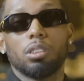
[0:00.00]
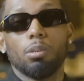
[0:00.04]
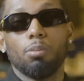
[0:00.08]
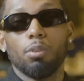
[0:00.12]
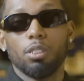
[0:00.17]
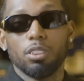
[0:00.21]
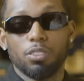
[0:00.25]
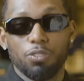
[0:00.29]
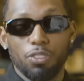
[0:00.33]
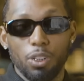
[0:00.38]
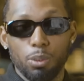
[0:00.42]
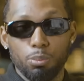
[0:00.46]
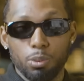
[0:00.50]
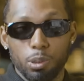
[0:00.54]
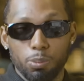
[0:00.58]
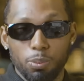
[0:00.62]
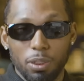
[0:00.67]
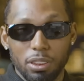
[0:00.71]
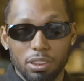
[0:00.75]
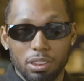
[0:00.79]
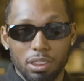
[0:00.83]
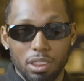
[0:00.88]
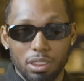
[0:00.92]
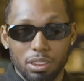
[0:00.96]
the most famous
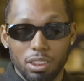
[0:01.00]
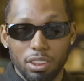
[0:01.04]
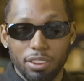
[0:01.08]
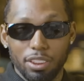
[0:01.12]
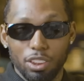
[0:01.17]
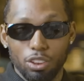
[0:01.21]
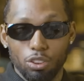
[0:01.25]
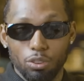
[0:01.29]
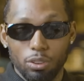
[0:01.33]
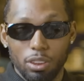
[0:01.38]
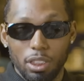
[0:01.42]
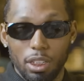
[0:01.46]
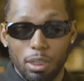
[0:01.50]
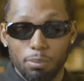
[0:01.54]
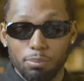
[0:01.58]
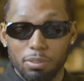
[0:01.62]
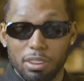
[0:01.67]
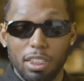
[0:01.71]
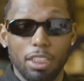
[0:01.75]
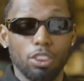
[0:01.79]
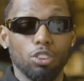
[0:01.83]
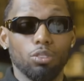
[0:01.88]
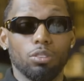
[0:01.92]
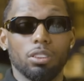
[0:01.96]
person that slid in your DMs
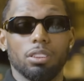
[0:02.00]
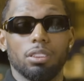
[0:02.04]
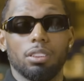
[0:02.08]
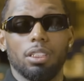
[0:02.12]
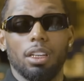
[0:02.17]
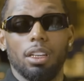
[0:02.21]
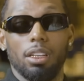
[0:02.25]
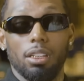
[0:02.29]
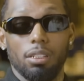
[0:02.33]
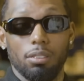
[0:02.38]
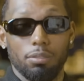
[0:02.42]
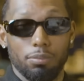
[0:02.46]
that you can say?